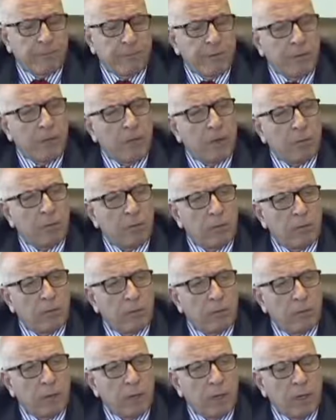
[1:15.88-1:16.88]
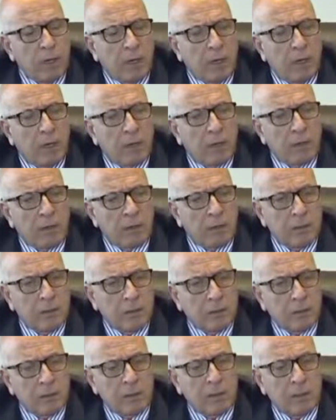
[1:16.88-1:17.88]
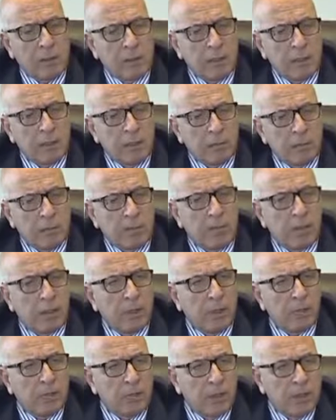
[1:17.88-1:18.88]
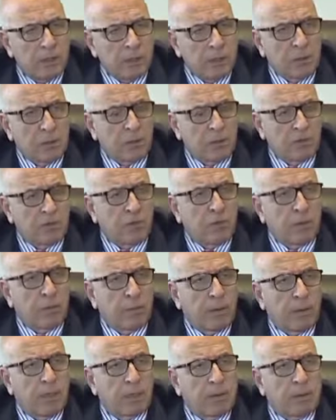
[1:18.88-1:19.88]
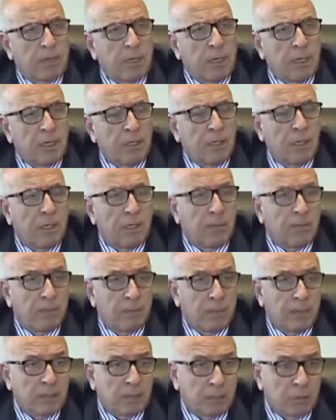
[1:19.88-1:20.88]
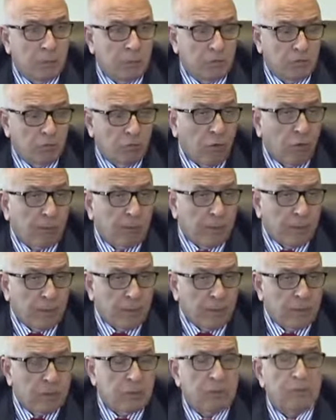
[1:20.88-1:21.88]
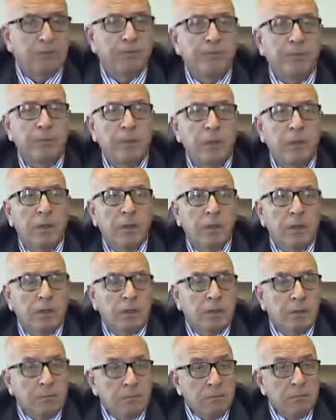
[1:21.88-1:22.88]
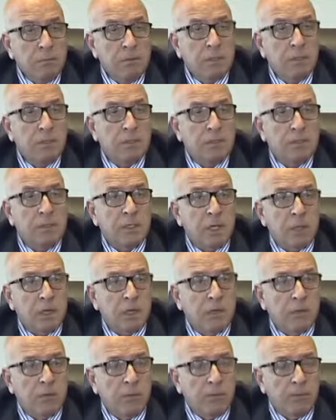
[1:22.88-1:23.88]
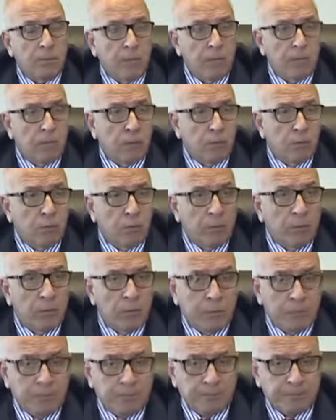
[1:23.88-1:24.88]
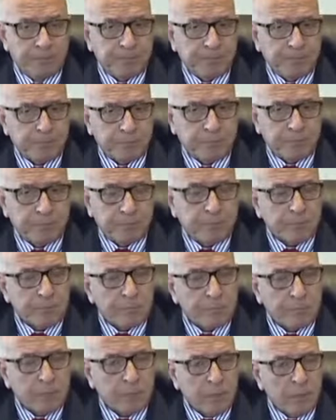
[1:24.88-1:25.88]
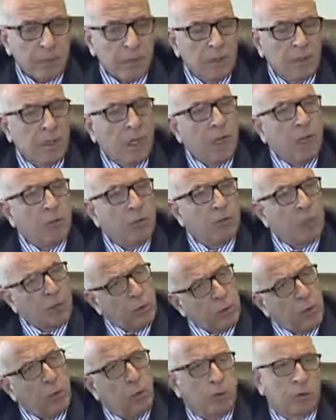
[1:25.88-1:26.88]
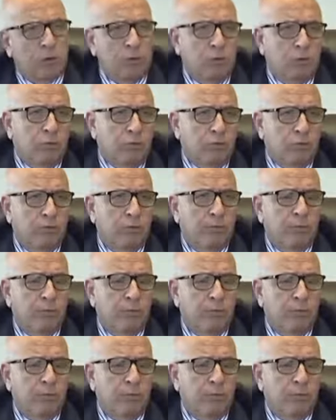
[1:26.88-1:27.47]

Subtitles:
Now they are ready to be ambassadors for Palestine and ambassadors for peace. These young men and women, now they know what to do.